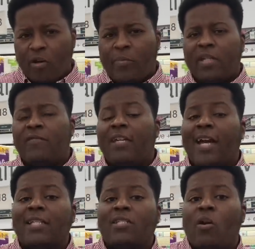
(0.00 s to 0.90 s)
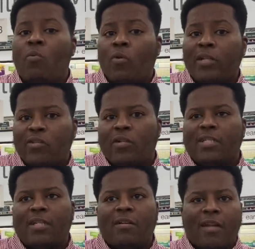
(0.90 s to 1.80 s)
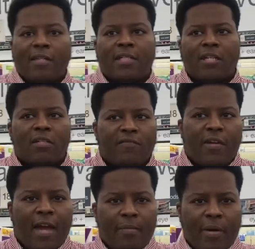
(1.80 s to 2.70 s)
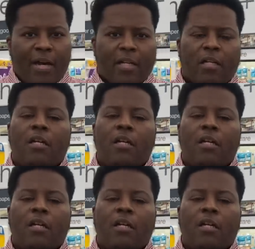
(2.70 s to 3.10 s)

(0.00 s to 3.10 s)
but if you guys don't want to, because I know y'all sticklers for out of pocket,